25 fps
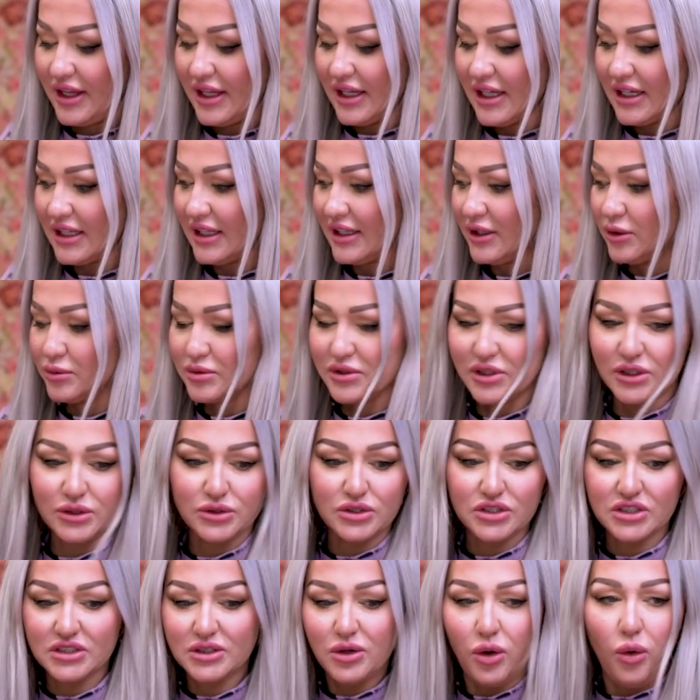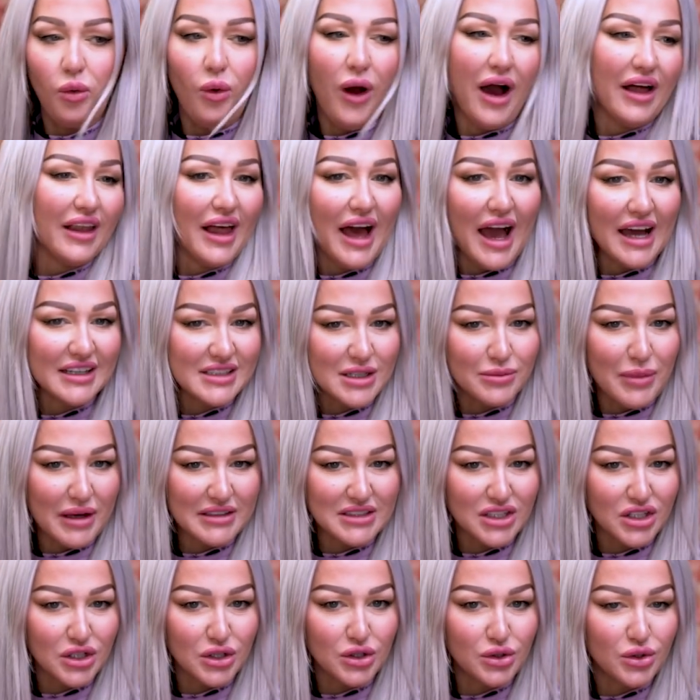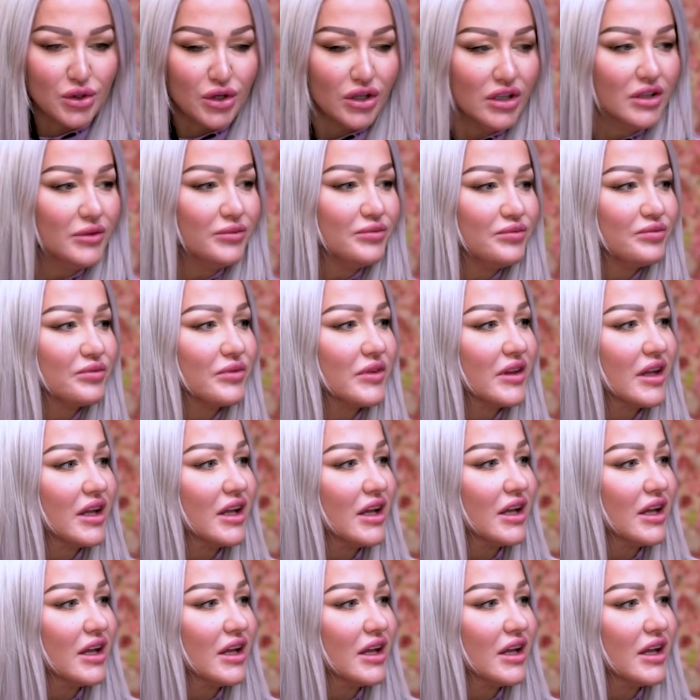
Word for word: the clean-up solution while Adam has a Google. It's